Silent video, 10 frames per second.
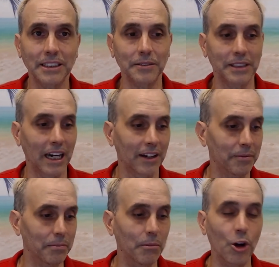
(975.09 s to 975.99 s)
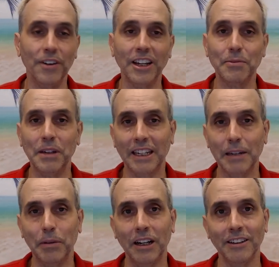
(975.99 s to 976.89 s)
It kind of motivates me to
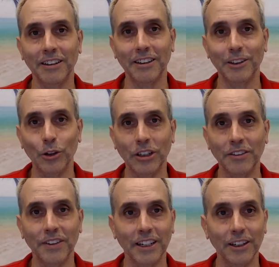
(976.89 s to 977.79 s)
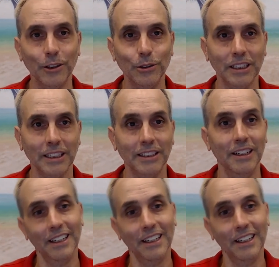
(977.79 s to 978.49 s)
keep on doing these videos and